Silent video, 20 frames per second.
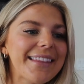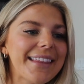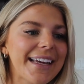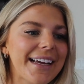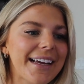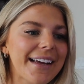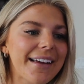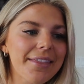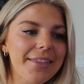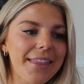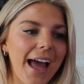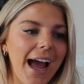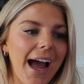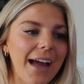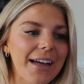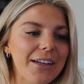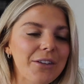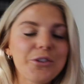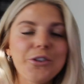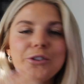think
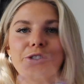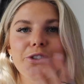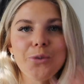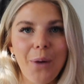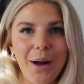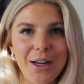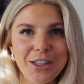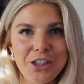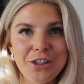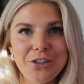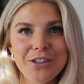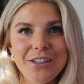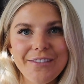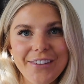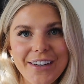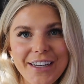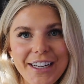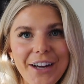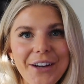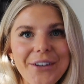that you should watch YouTube
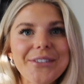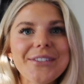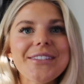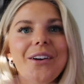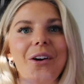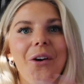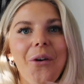videos